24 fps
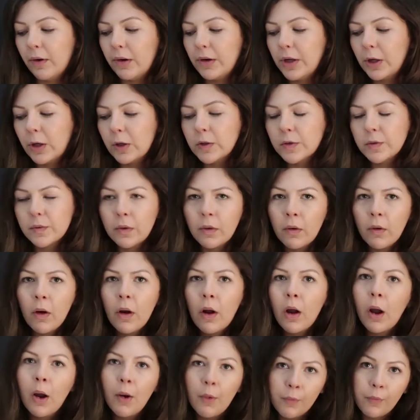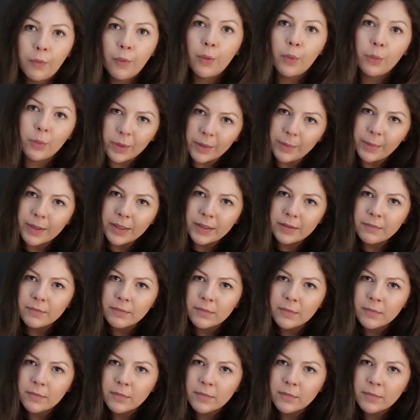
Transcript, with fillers: very useful for women